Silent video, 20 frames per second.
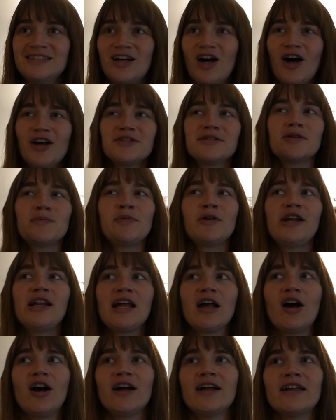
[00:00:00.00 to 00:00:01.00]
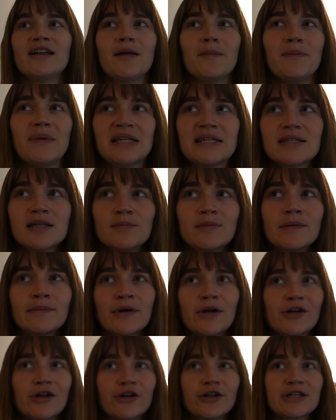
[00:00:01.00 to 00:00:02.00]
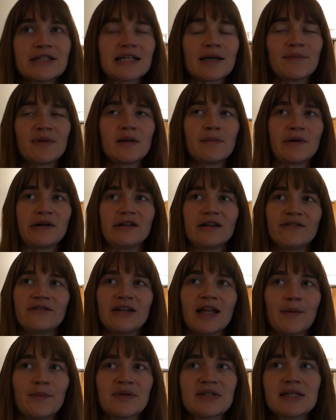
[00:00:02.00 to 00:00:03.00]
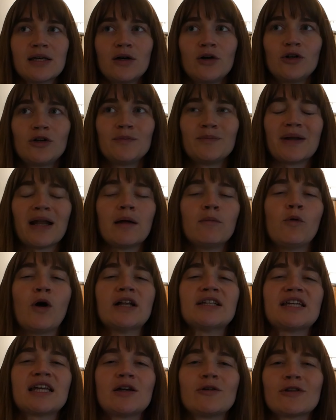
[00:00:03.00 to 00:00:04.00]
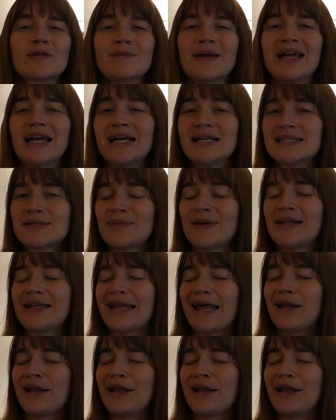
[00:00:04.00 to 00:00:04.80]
Also putting on Midsummer Murders. I'm in the middle of an episode, but I'm watching it with my husband.